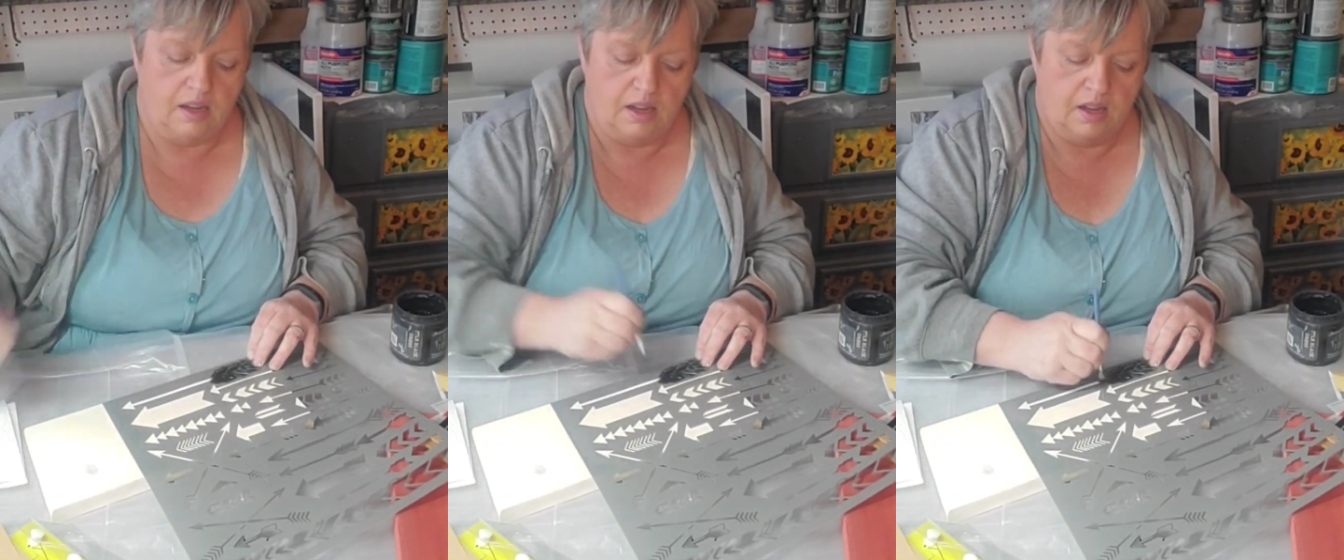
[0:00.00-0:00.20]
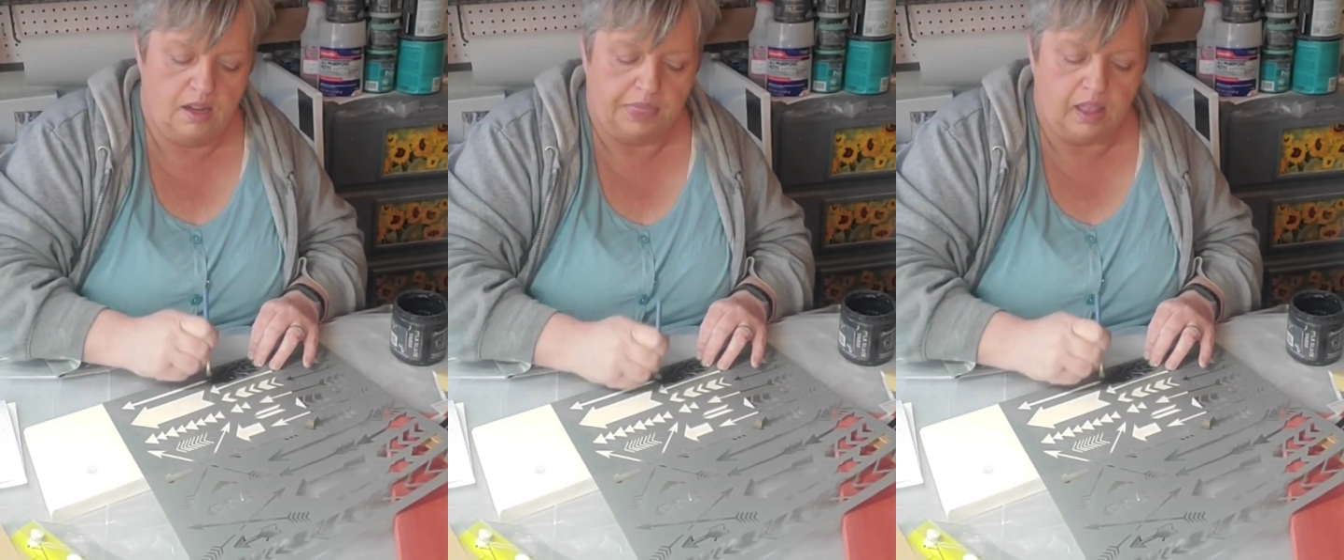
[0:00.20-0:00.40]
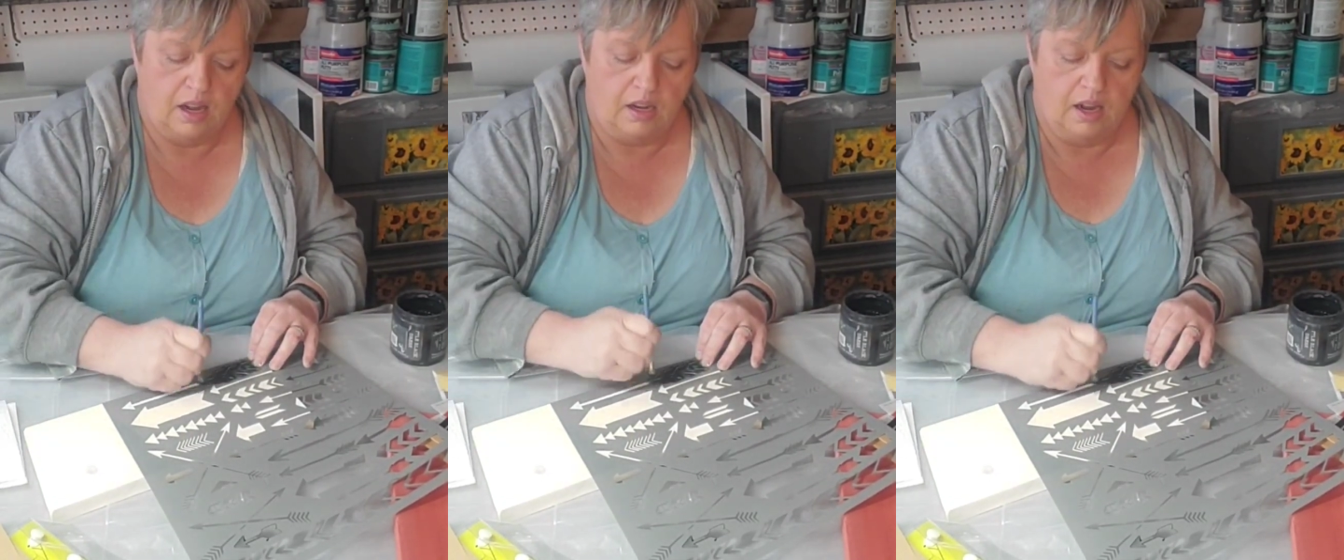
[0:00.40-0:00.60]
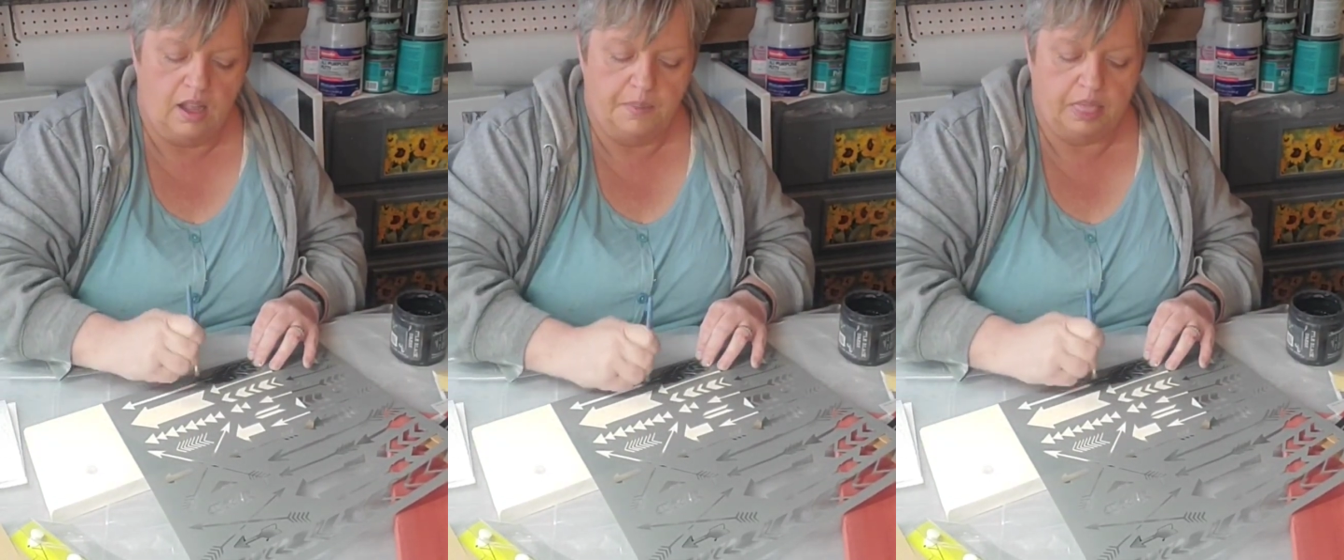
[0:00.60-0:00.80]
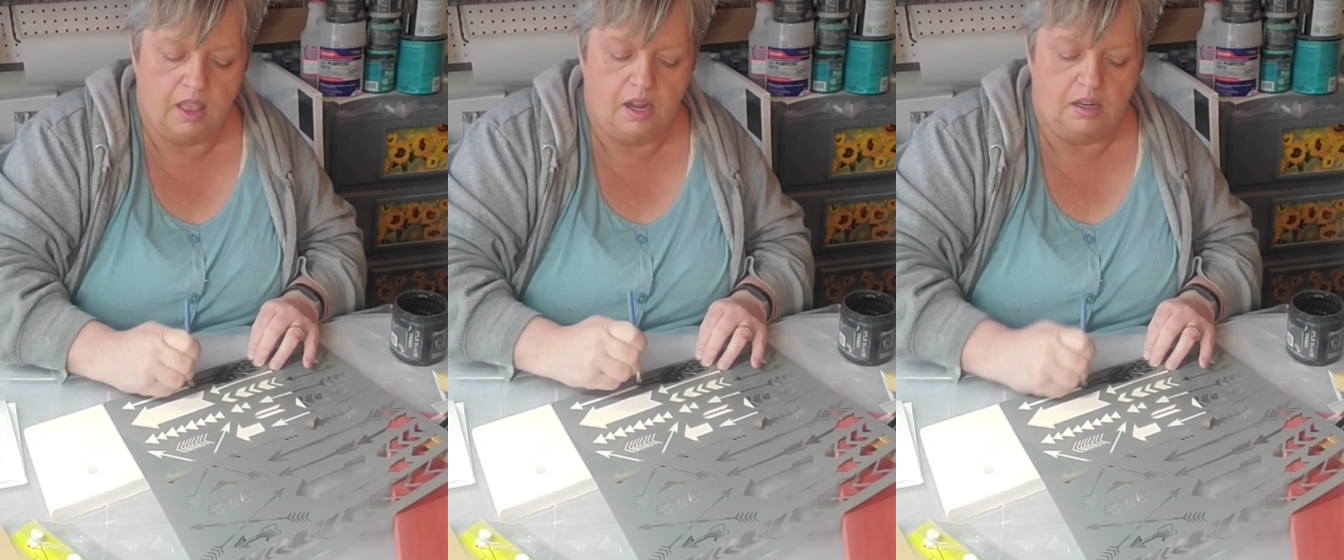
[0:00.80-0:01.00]
stencil
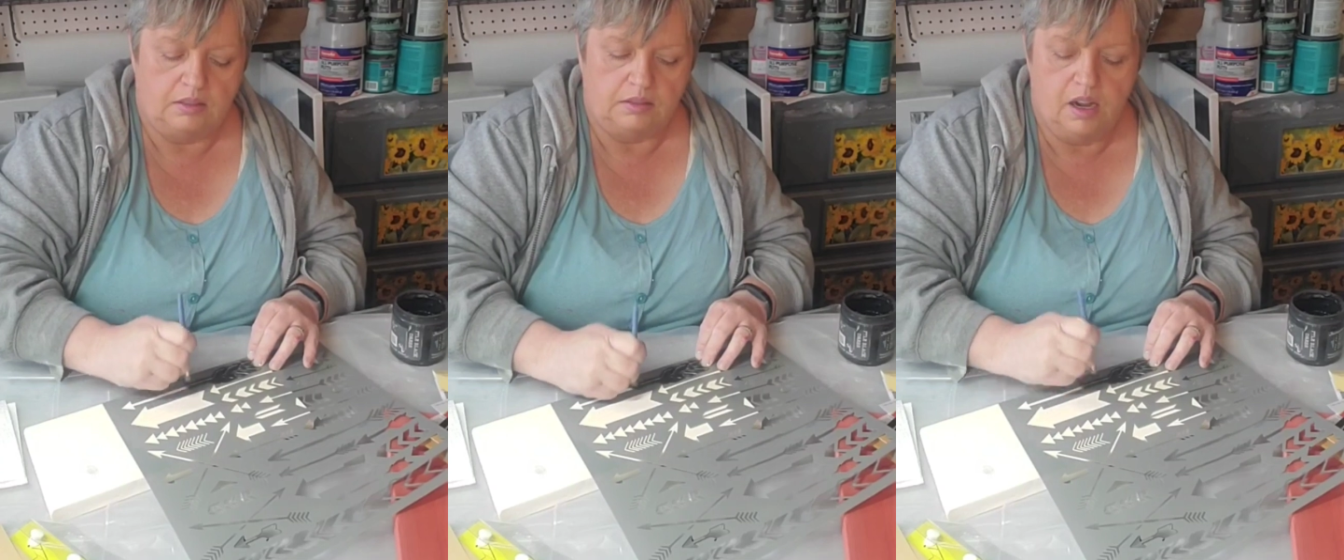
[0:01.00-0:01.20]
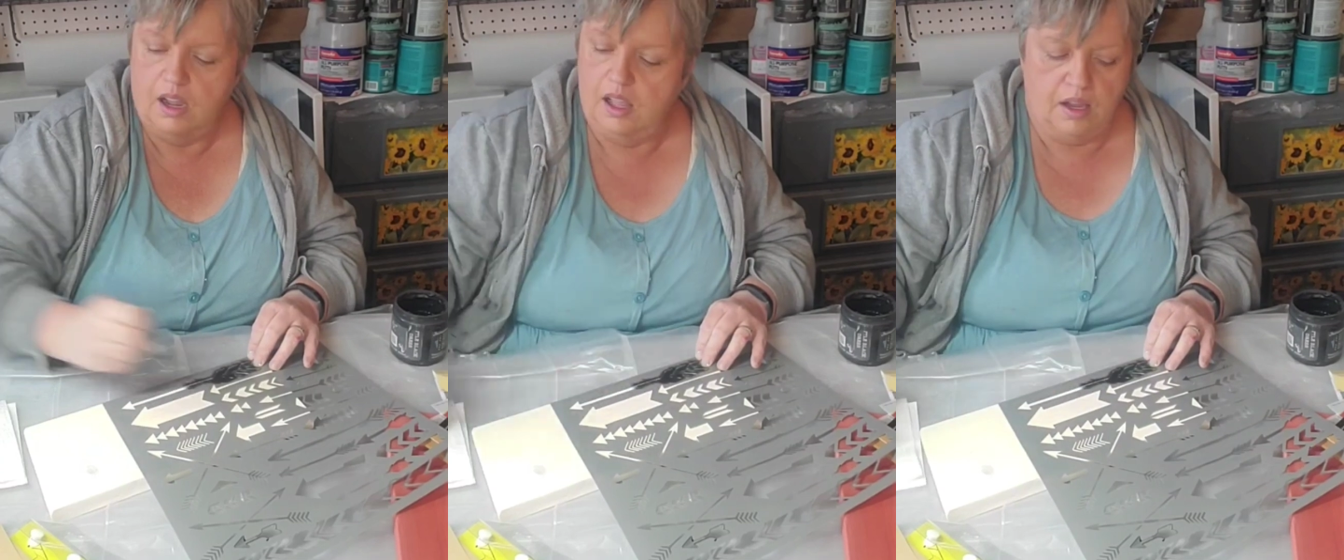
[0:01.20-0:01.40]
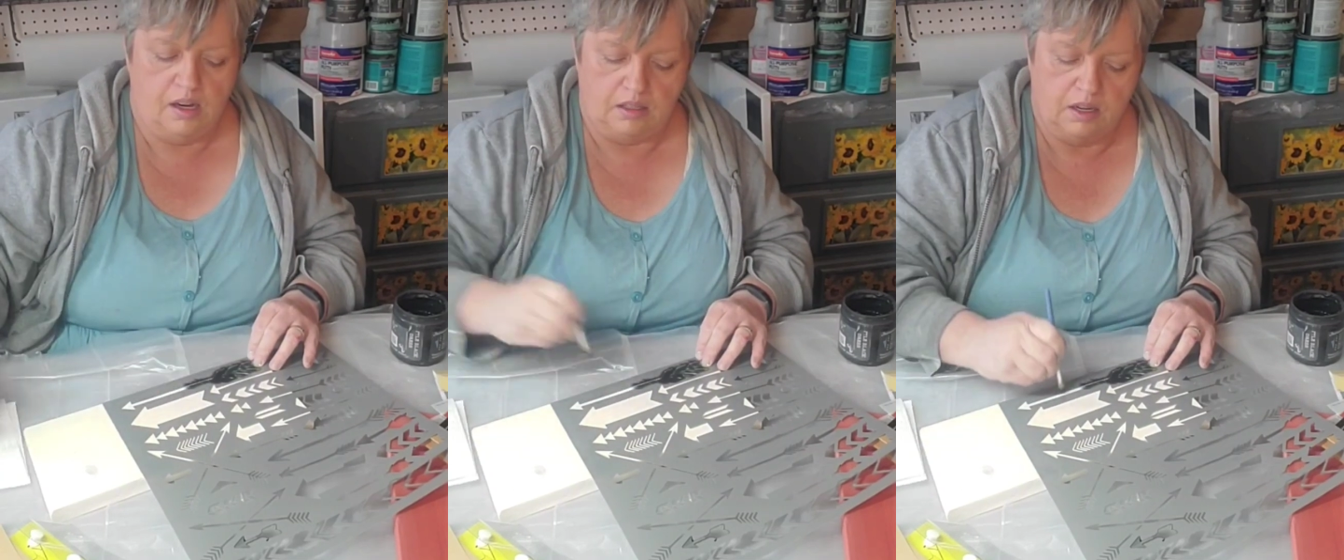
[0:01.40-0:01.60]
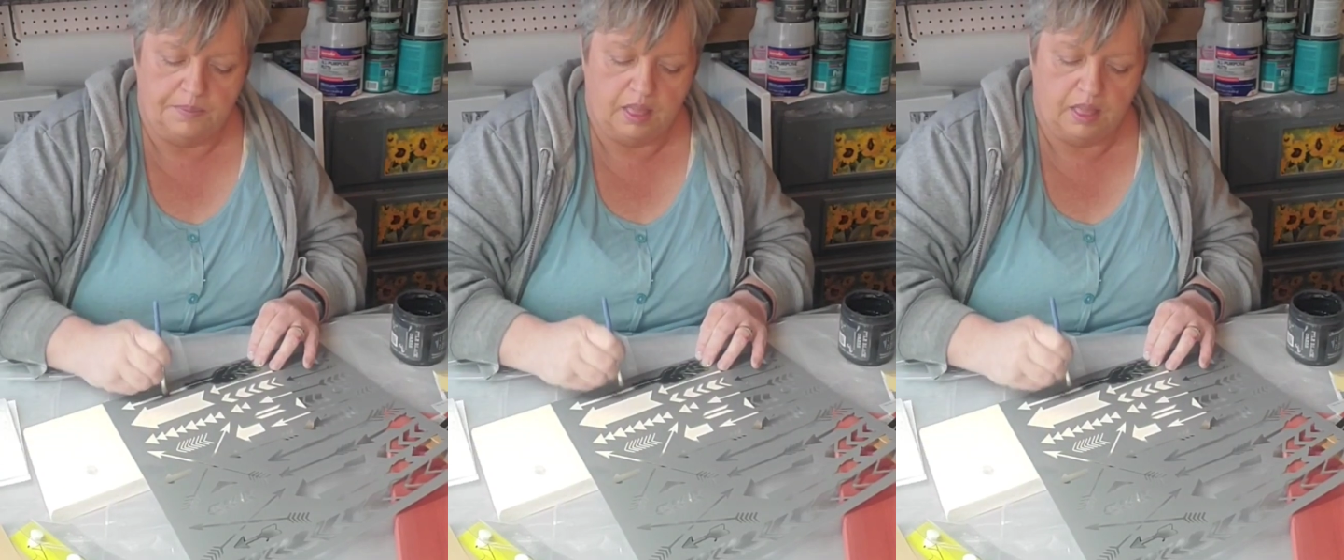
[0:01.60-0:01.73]
in this